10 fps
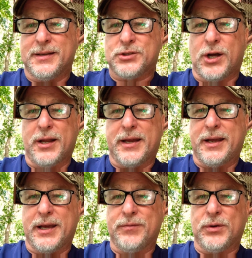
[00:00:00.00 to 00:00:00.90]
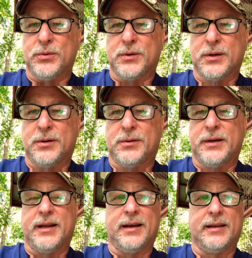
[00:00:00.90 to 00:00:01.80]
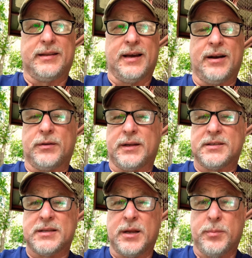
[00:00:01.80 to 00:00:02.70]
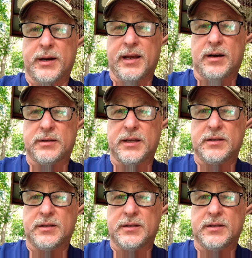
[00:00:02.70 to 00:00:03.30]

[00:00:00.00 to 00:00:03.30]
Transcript: That's all I can give you, you know. And I don't think there's anybody out there.